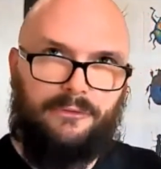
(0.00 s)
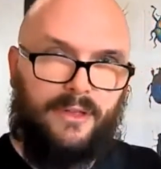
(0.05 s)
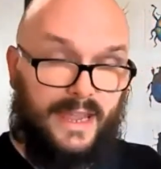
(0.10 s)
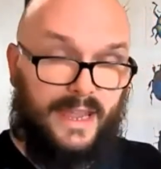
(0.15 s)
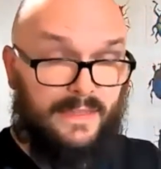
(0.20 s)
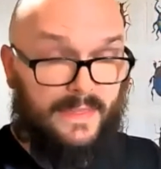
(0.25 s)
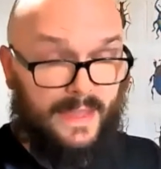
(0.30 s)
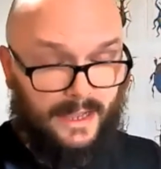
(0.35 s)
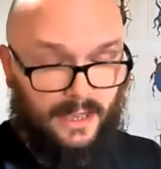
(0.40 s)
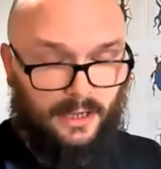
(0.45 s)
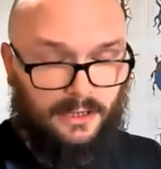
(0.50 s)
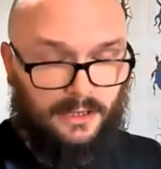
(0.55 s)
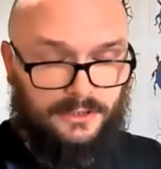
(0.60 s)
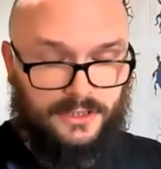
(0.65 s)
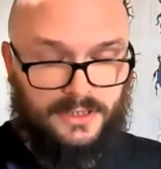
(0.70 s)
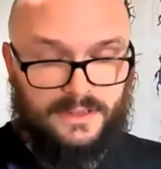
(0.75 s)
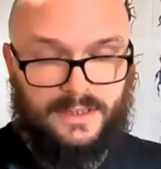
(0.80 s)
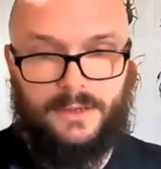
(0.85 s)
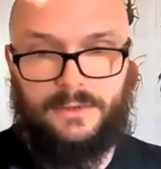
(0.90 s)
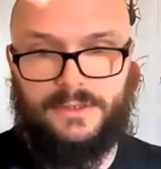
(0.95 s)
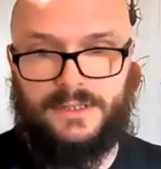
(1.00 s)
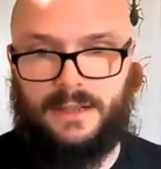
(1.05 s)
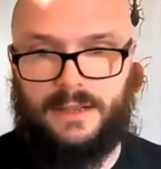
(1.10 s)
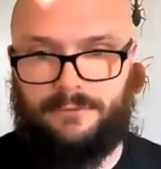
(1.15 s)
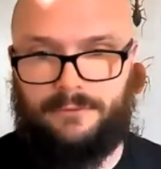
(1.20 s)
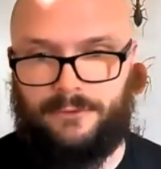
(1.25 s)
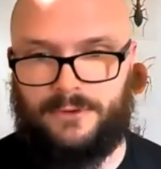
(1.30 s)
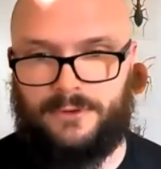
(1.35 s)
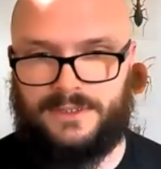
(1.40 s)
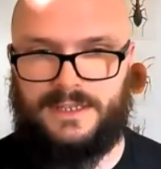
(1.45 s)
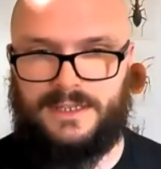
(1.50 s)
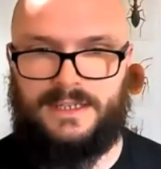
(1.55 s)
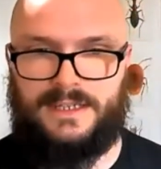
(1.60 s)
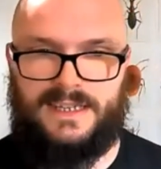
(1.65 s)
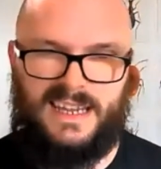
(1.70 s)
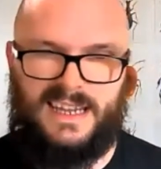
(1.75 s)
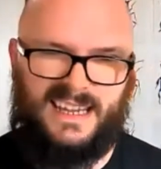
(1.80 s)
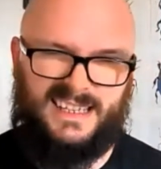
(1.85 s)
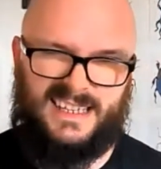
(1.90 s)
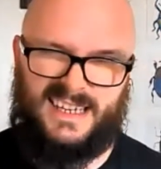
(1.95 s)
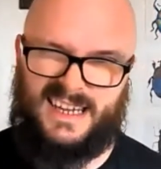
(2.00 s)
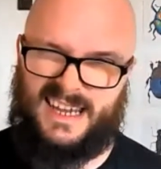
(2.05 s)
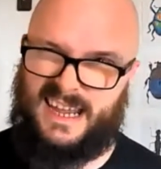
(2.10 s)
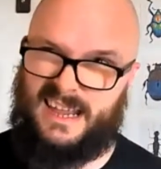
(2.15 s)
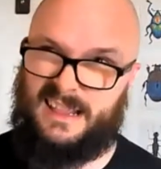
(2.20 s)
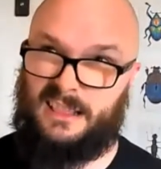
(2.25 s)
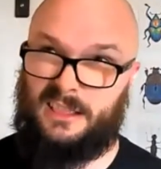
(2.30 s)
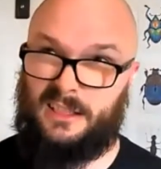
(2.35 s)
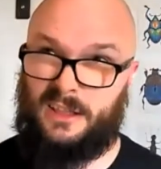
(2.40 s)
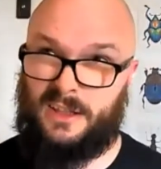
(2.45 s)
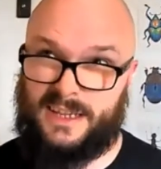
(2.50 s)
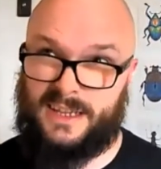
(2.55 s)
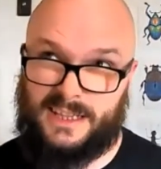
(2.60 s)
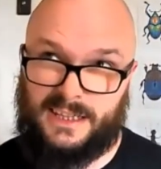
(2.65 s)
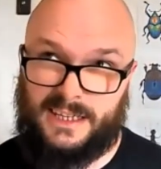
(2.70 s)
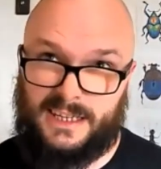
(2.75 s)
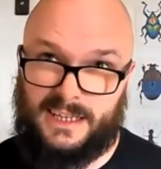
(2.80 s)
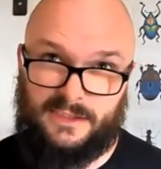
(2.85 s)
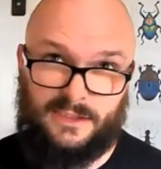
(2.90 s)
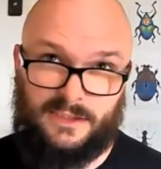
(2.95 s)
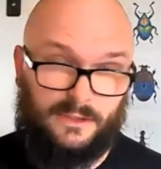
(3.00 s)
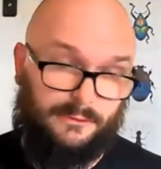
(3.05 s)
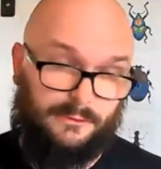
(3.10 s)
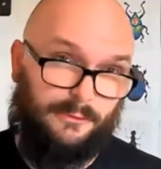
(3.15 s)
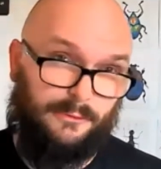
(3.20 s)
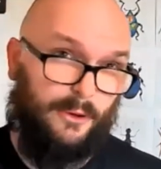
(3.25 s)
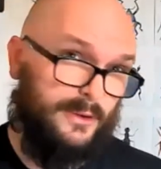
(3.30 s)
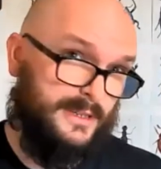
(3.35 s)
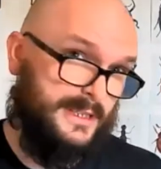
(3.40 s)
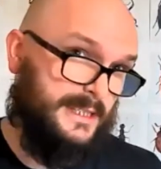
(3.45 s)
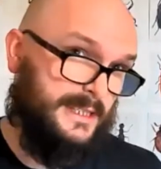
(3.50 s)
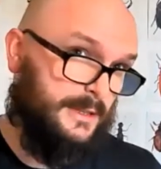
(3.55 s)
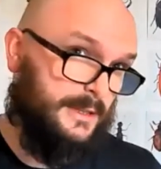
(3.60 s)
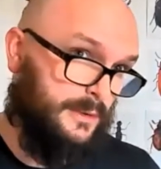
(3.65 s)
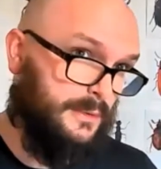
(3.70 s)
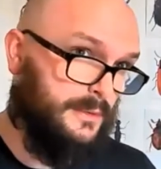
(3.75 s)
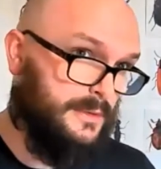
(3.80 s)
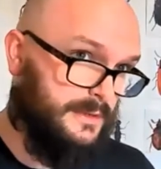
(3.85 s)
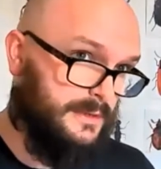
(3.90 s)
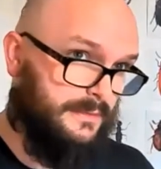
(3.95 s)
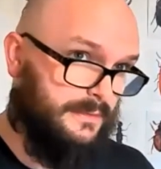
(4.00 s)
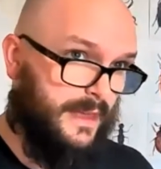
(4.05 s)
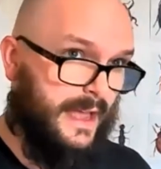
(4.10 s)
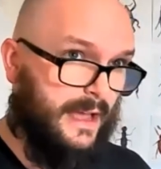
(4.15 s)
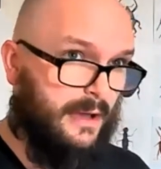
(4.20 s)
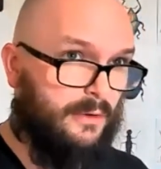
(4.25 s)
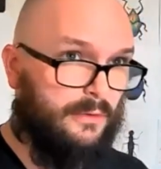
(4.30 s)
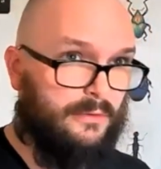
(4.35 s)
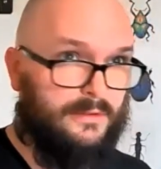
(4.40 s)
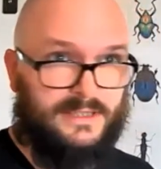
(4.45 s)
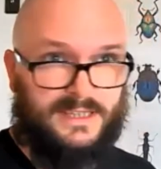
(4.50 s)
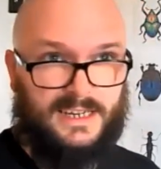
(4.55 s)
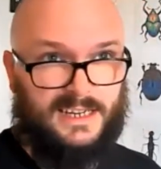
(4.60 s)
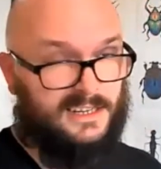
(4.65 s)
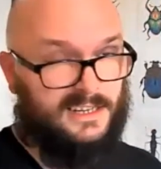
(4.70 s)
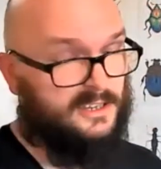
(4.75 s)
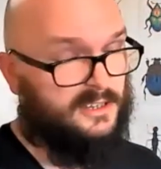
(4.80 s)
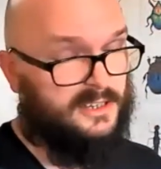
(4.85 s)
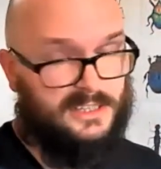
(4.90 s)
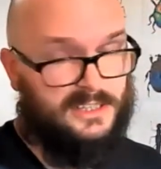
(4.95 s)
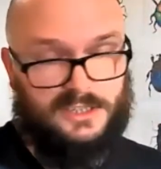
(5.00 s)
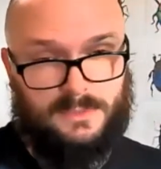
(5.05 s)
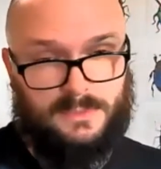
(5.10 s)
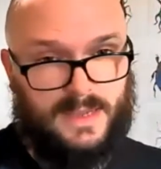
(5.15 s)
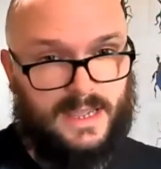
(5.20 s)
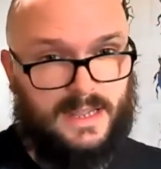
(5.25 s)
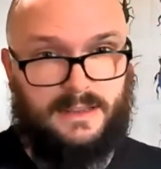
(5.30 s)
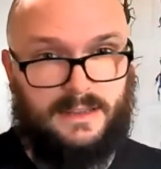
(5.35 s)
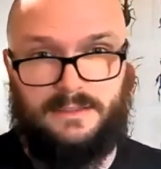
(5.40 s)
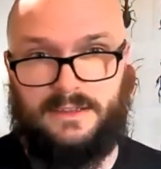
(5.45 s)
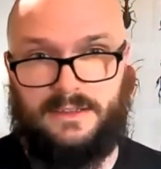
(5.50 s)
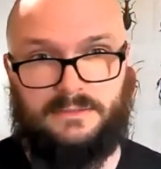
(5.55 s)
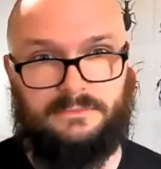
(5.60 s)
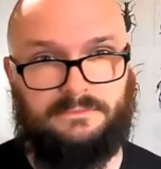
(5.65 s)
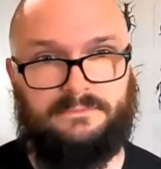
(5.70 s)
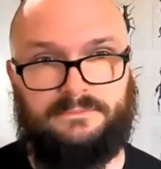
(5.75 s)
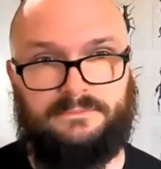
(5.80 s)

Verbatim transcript: in their garden, they also have foxes. Is it likely that the fox is the cause of that, or is it could it just be anything?